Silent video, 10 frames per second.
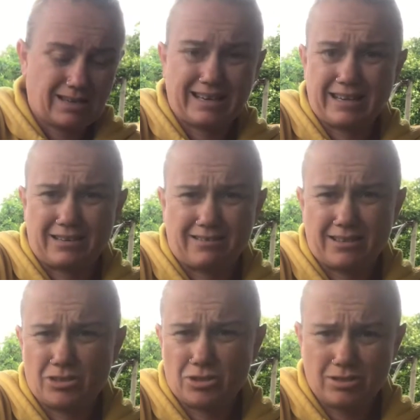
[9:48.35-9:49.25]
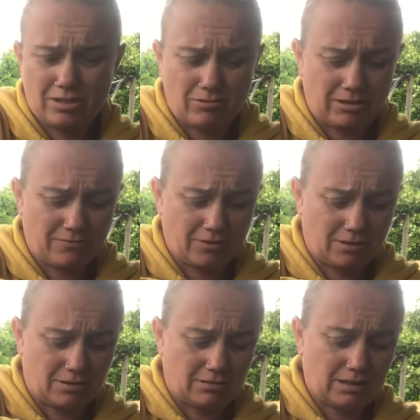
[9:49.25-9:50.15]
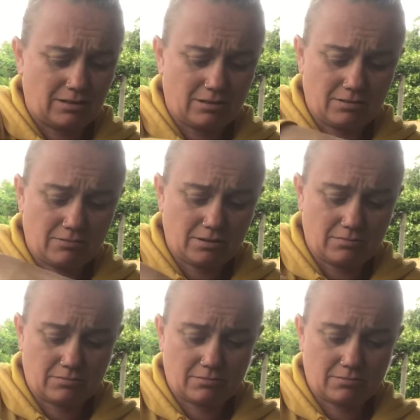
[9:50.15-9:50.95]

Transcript: again, it's using what you've got, and you know what,